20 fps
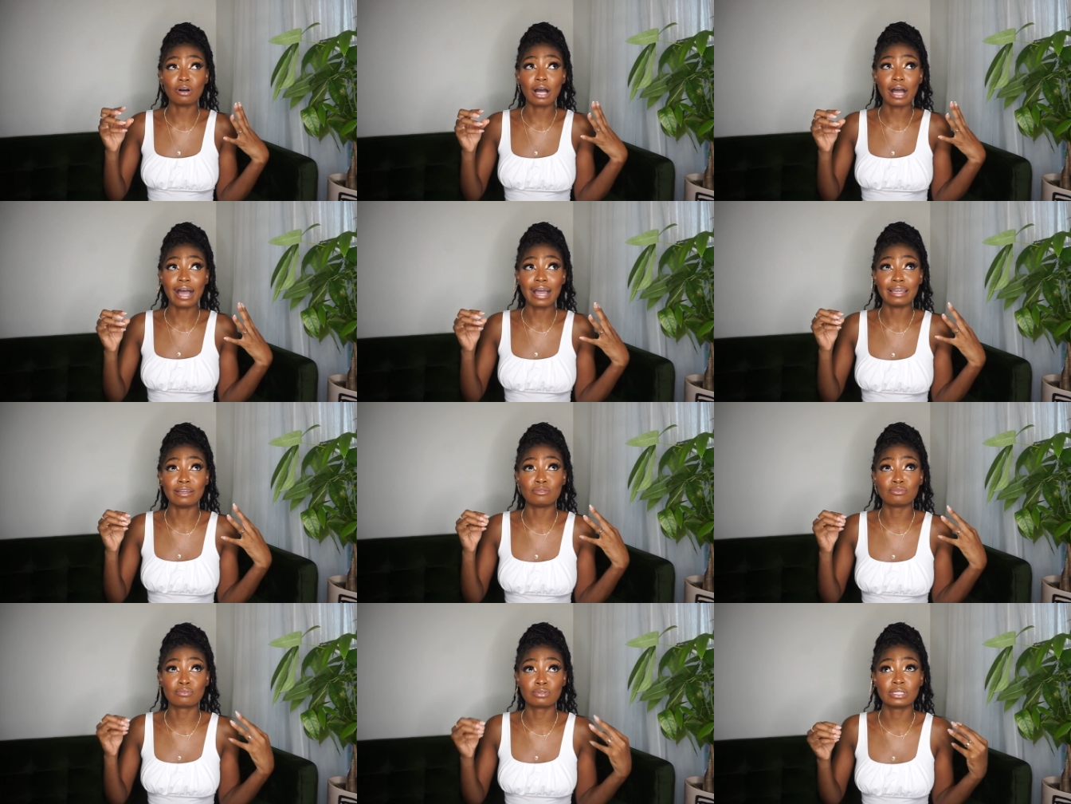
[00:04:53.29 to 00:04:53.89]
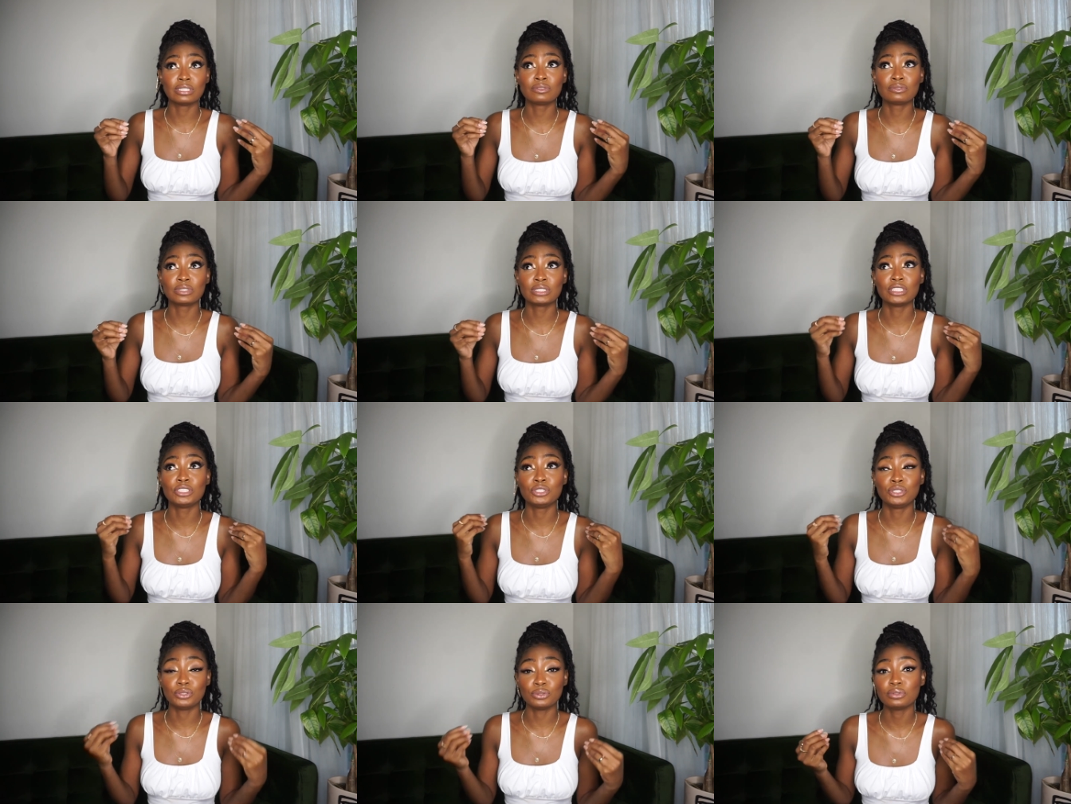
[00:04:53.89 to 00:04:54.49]
I
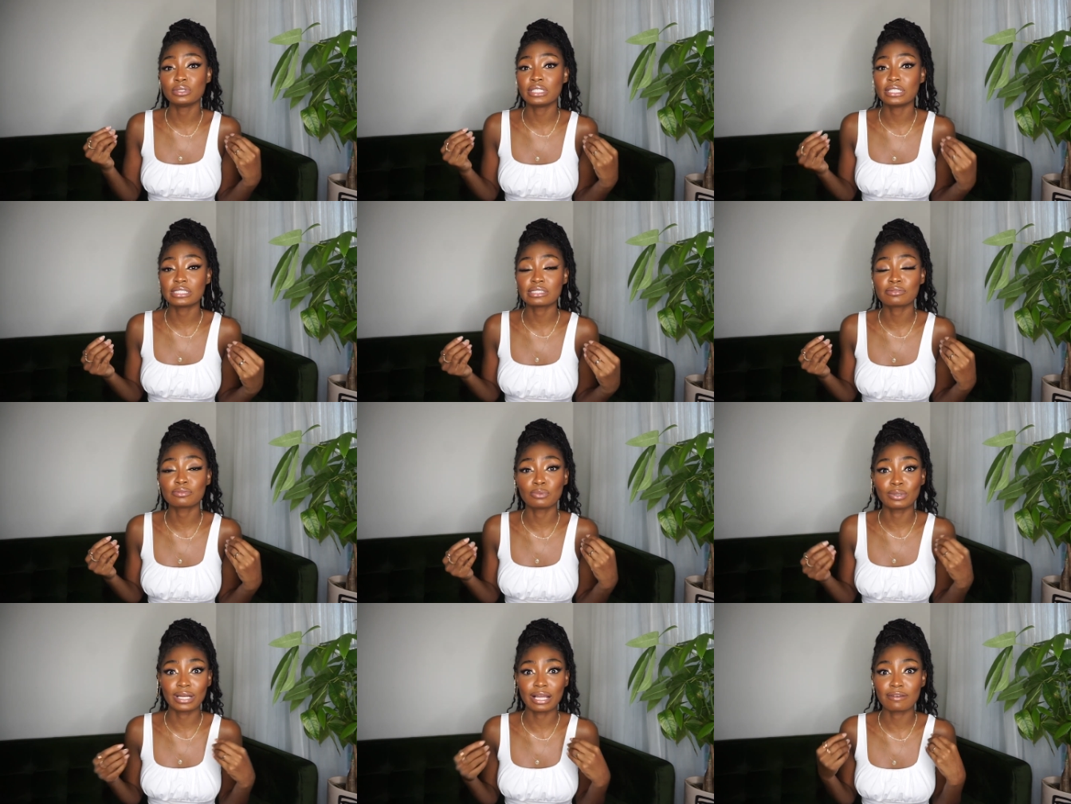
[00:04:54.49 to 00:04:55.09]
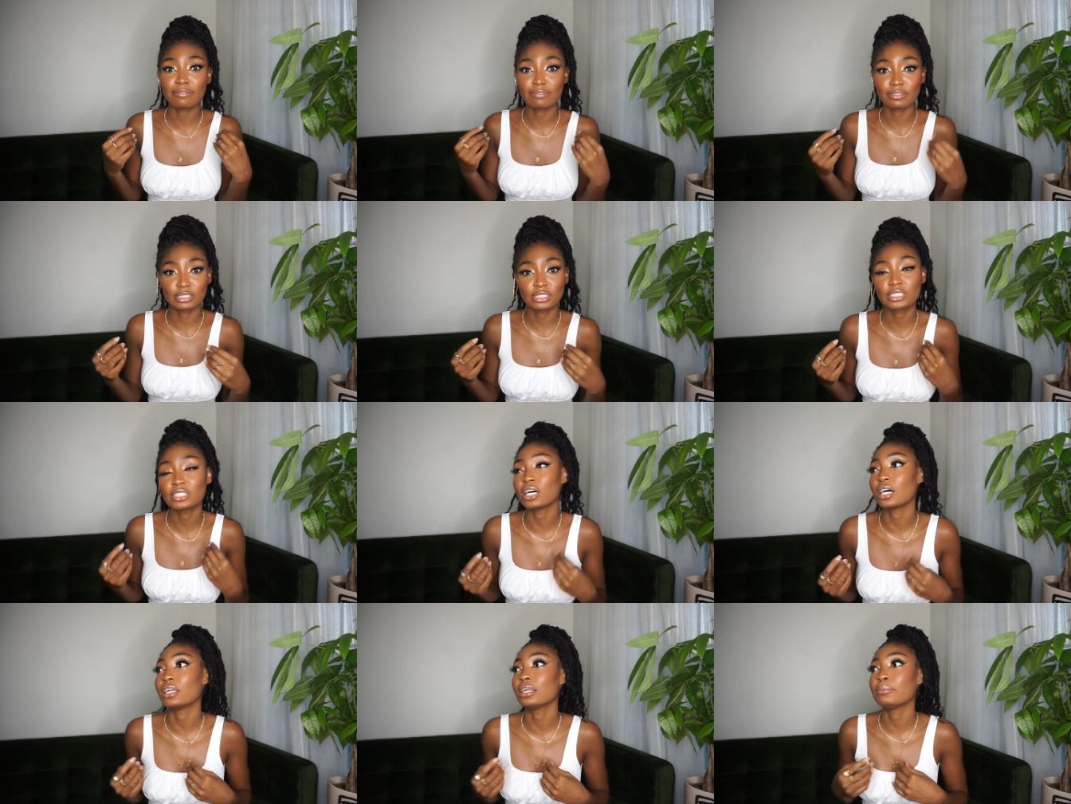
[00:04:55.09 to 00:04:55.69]
really knew this when I first
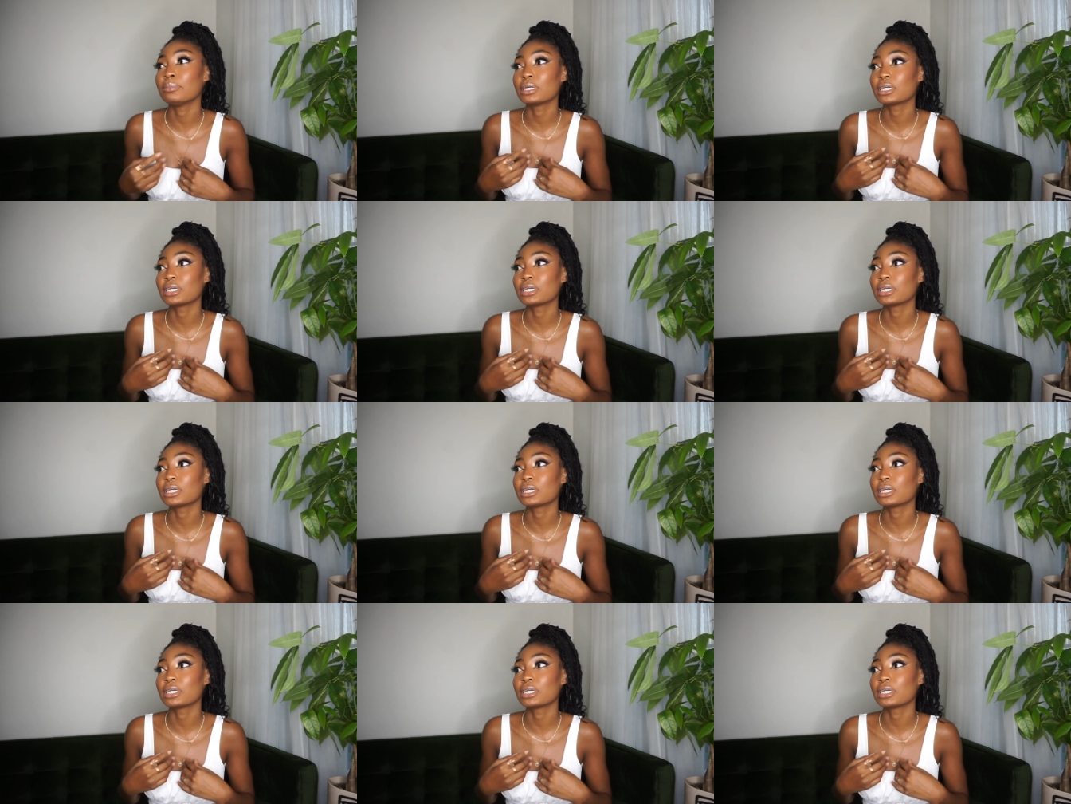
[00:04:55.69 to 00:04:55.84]
started,